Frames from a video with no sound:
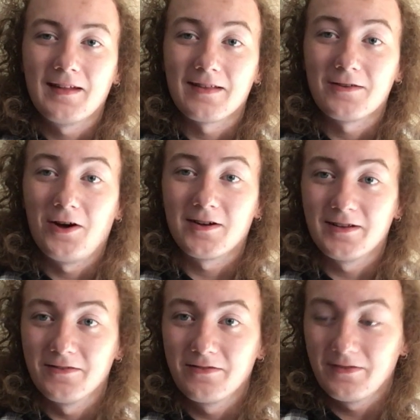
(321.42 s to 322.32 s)
That's an
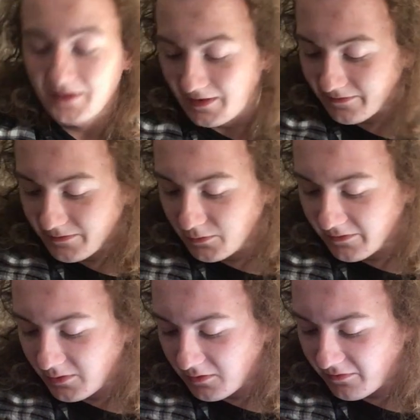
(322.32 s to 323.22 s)
octave. And then if you
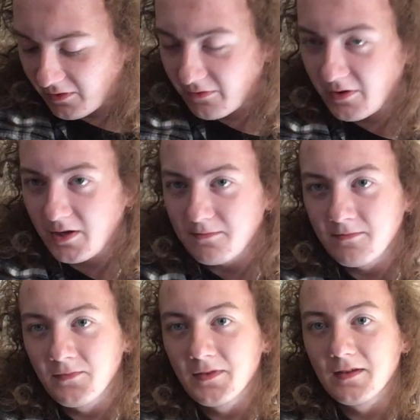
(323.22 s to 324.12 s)
move a little further up,
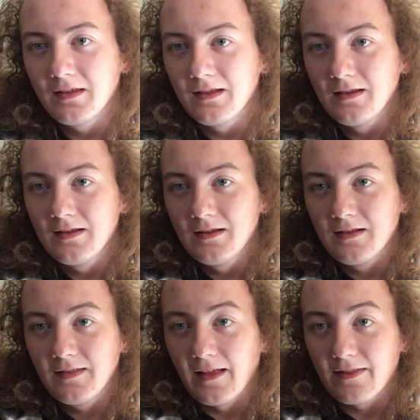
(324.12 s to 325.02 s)

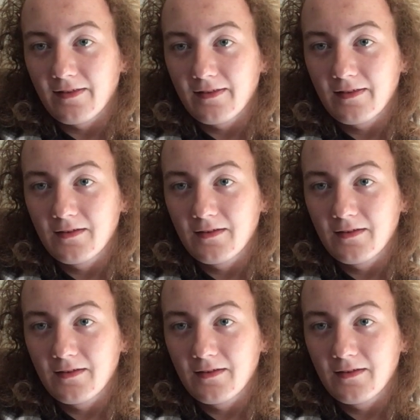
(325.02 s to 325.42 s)
that's